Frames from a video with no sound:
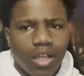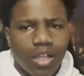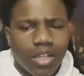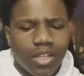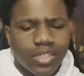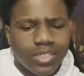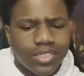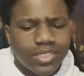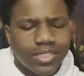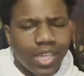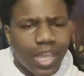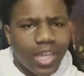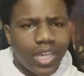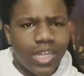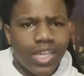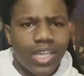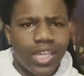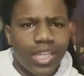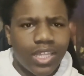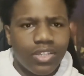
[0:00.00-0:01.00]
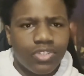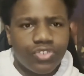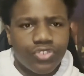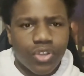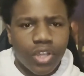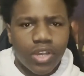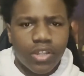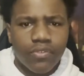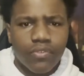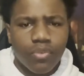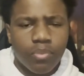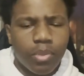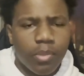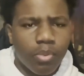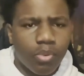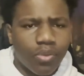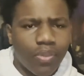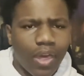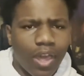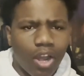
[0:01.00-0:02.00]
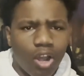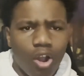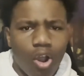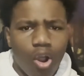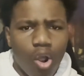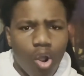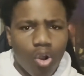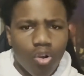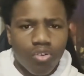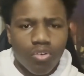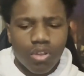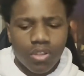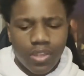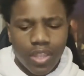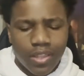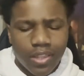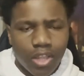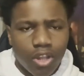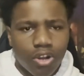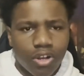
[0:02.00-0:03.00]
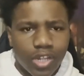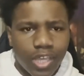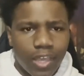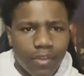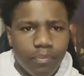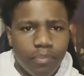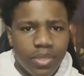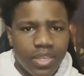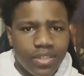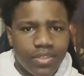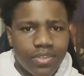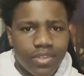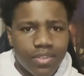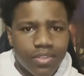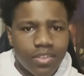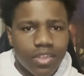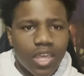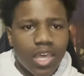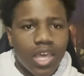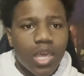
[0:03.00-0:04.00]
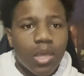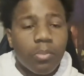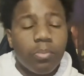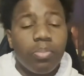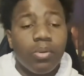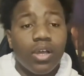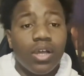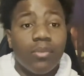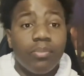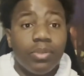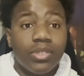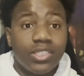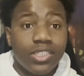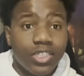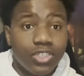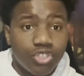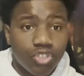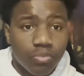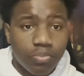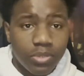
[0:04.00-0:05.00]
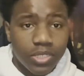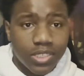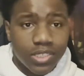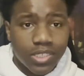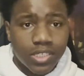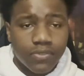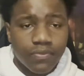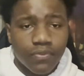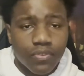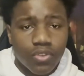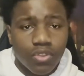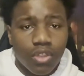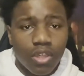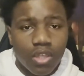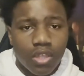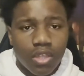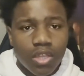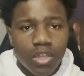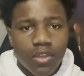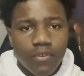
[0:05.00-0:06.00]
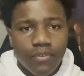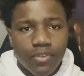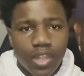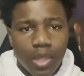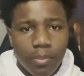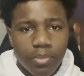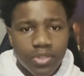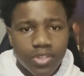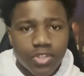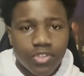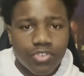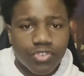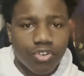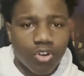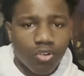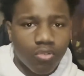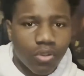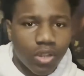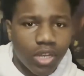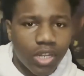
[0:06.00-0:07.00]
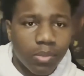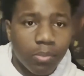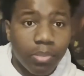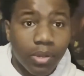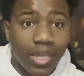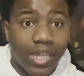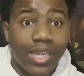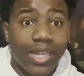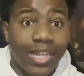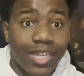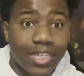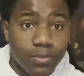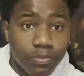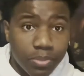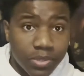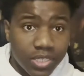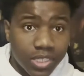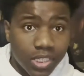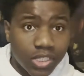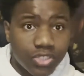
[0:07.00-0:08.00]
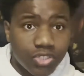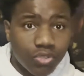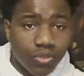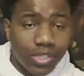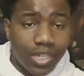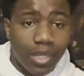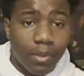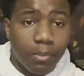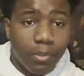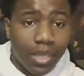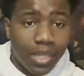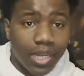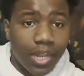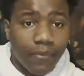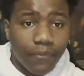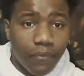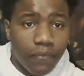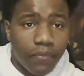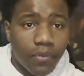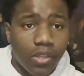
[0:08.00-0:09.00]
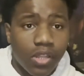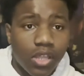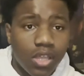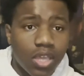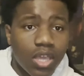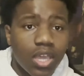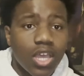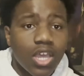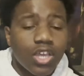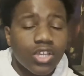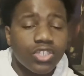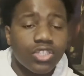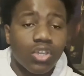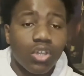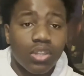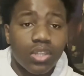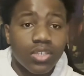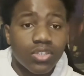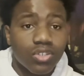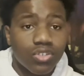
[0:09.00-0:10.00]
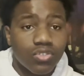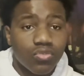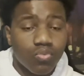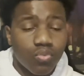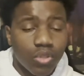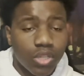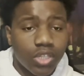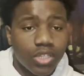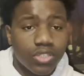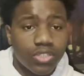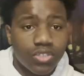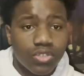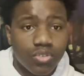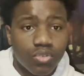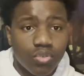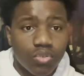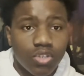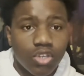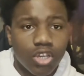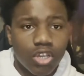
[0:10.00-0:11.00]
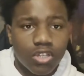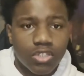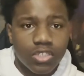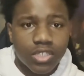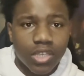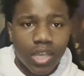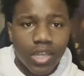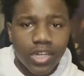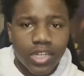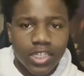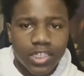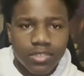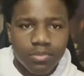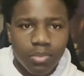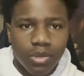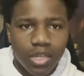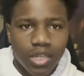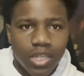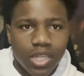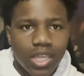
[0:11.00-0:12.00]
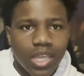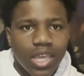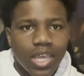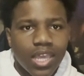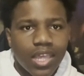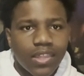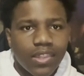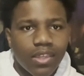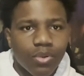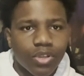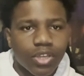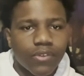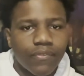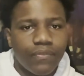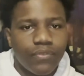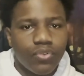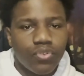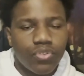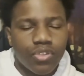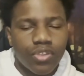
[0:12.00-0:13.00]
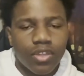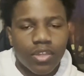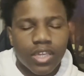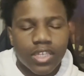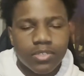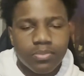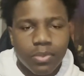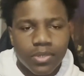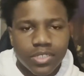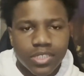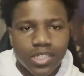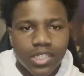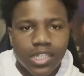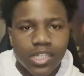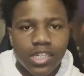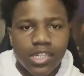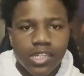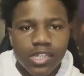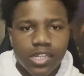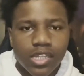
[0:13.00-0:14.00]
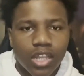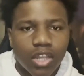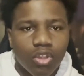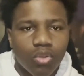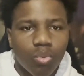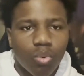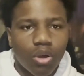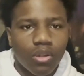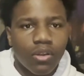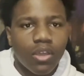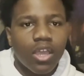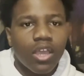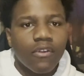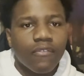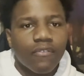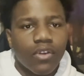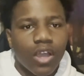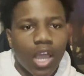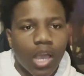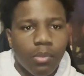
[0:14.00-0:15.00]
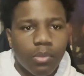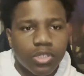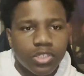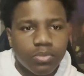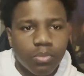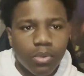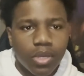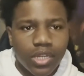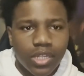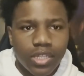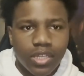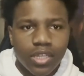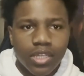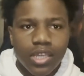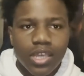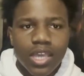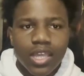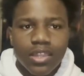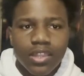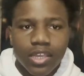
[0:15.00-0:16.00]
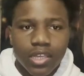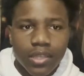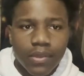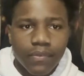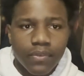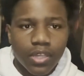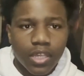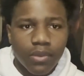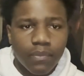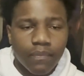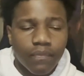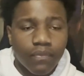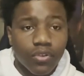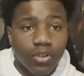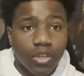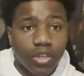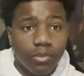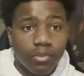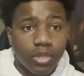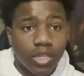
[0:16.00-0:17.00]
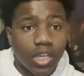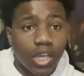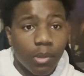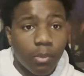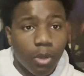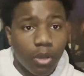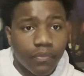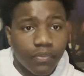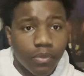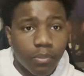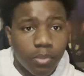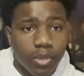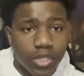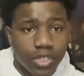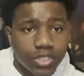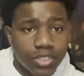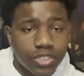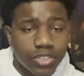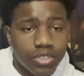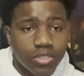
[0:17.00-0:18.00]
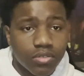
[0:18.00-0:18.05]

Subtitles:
signing and trading for people that that they already have pieces, potential pieces for that position already. But it is potential, and they may not fulfill it. So these are really two good signings, but they were confusing, especially the Danilo one, for how much money they're giving him for him to come off the bench.